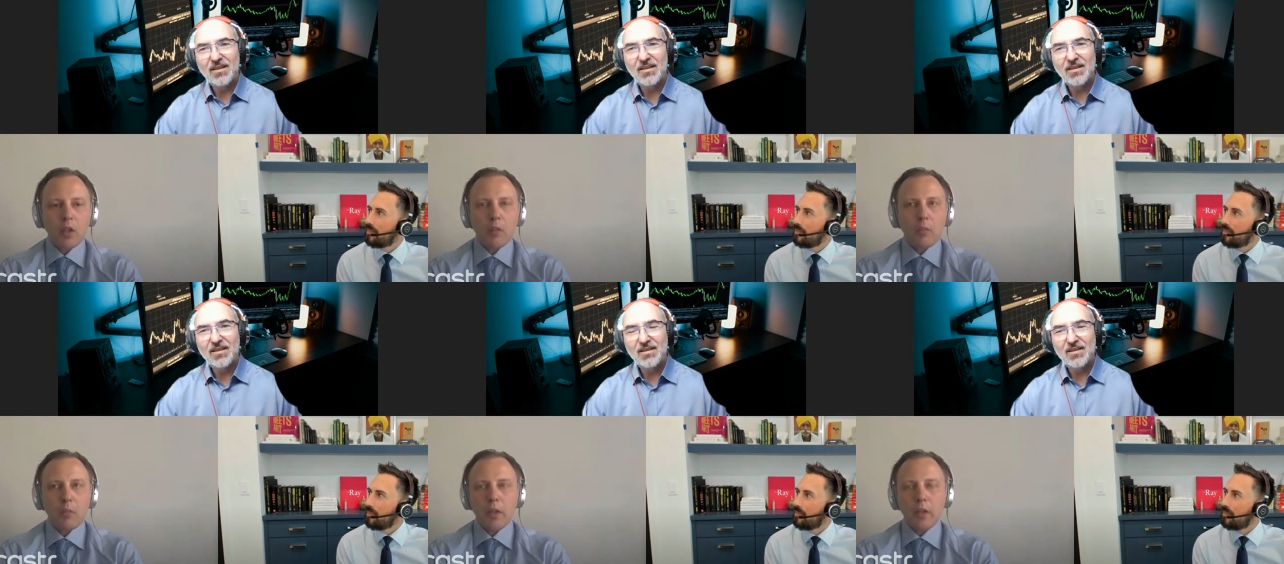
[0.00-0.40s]

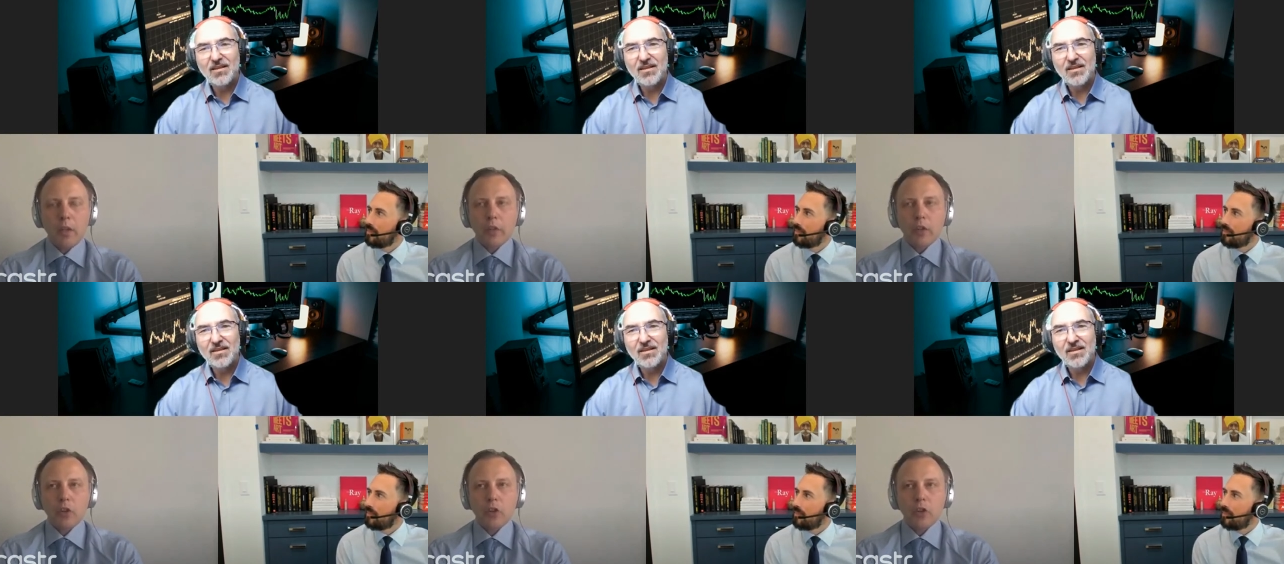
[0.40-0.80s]
Speaker 1: the
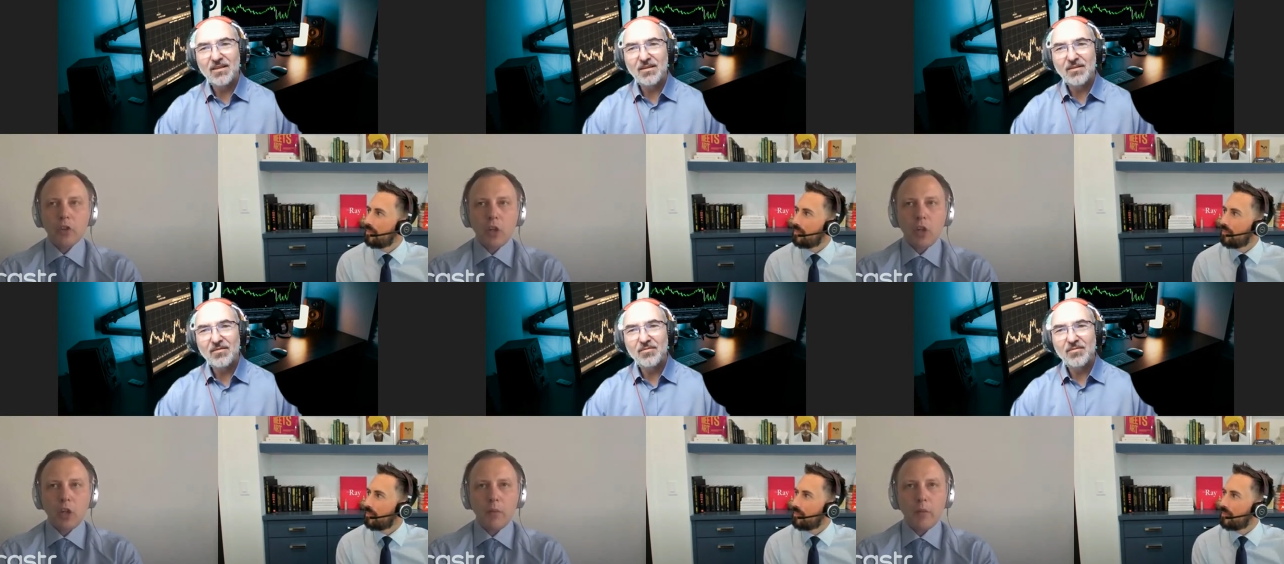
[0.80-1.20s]
execution
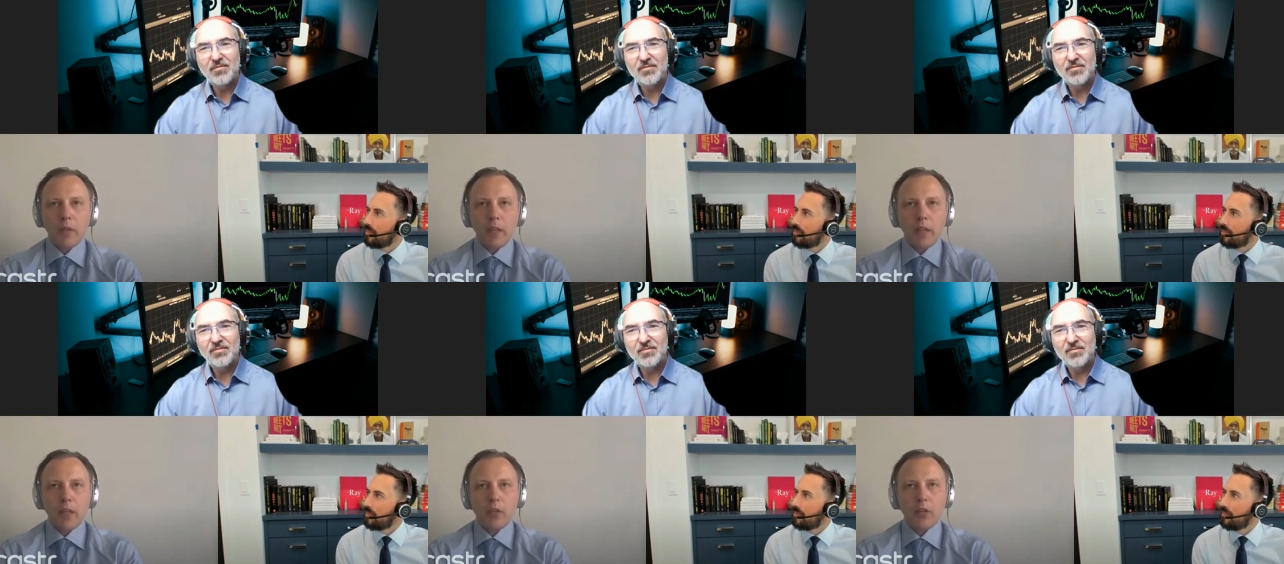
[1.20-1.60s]
arm,
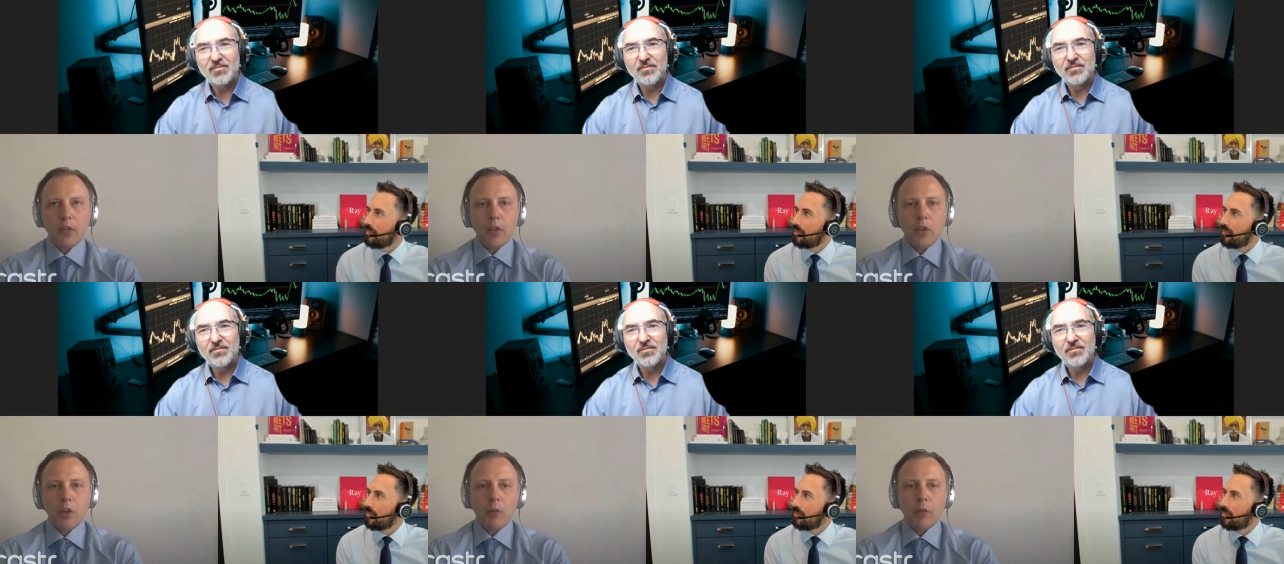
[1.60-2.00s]
is
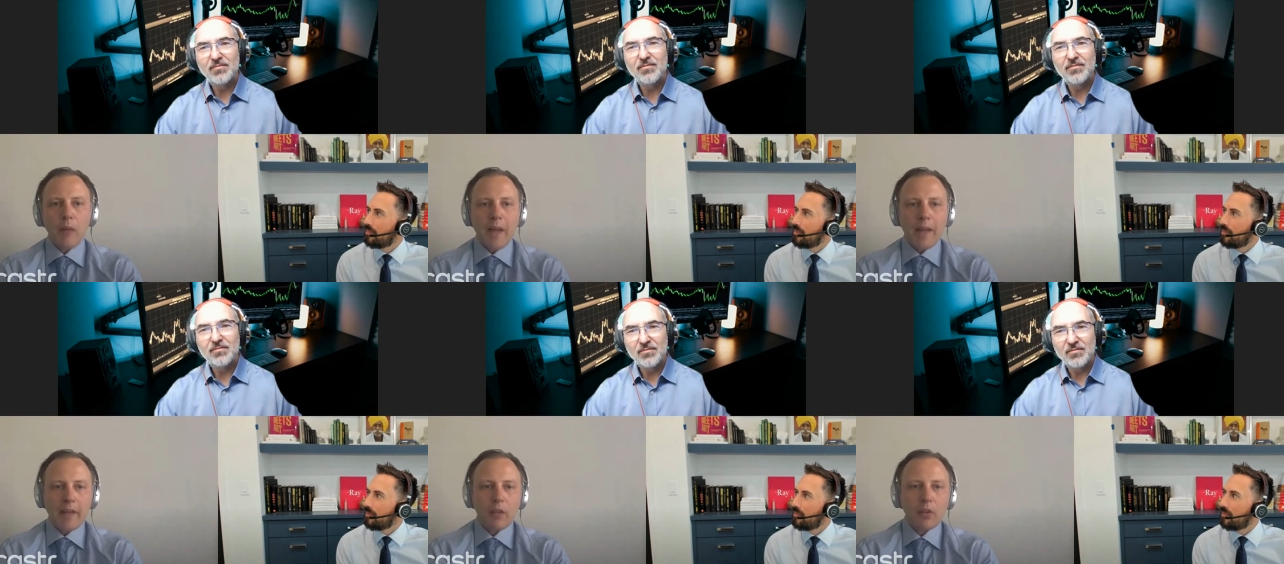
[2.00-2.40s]
a little
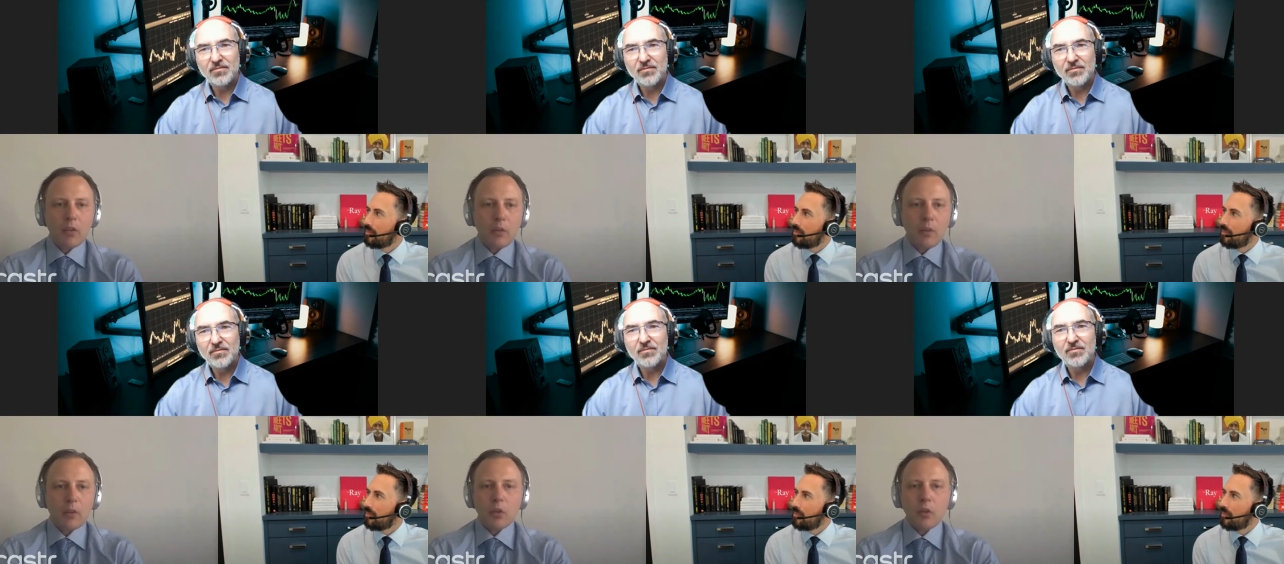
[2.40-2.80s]
madness,
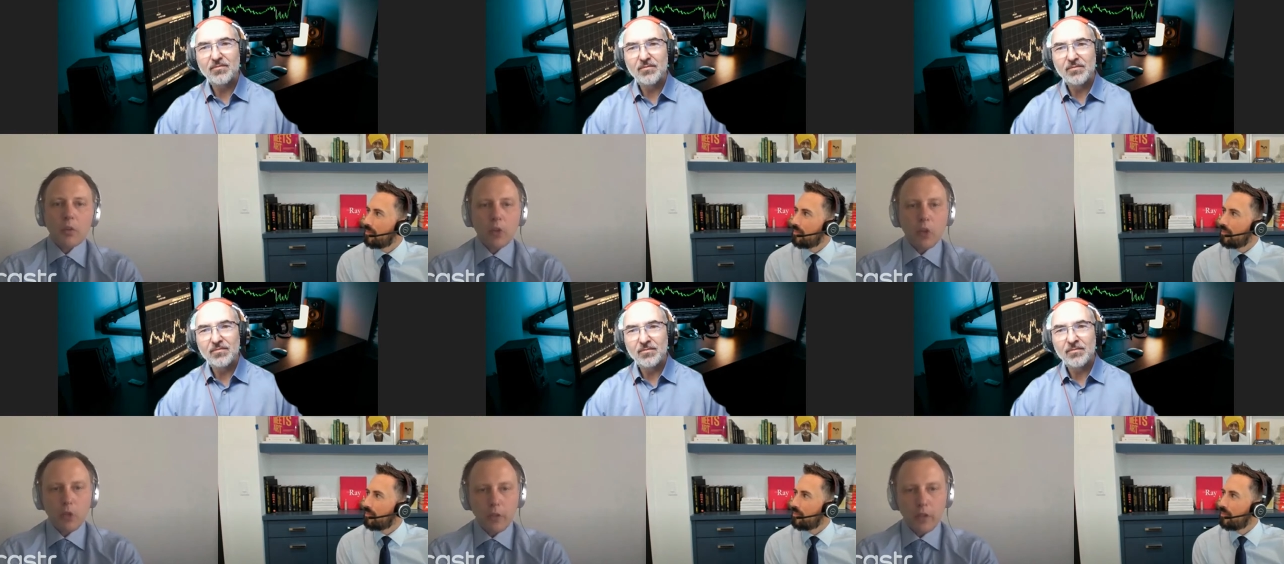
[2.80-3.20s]
especially with
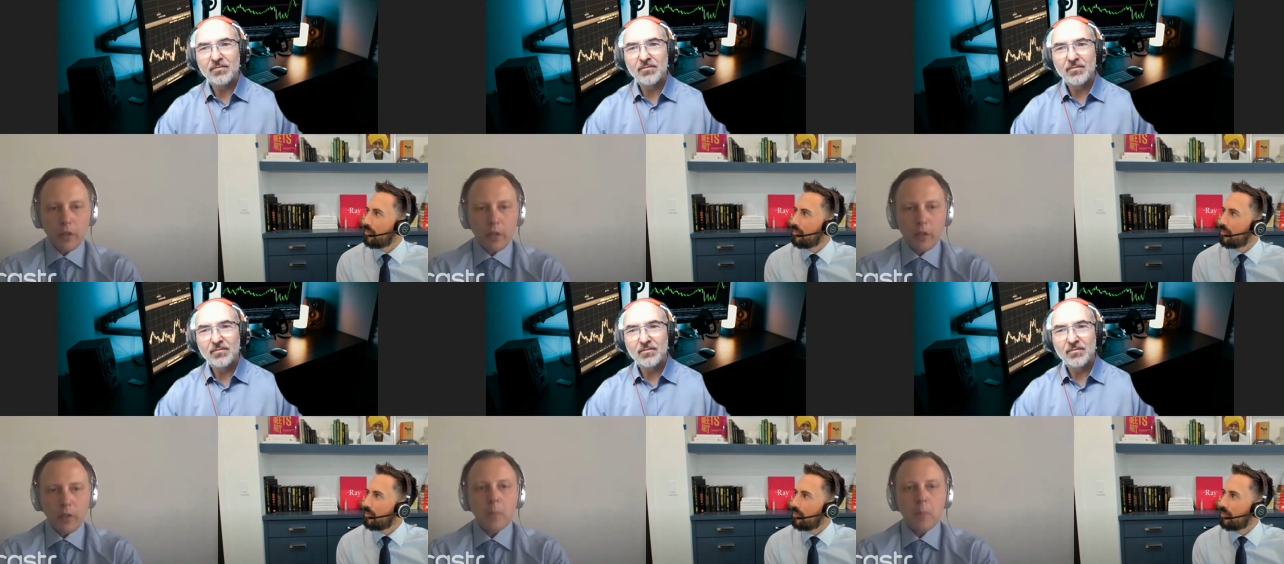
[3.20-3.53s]
COVID.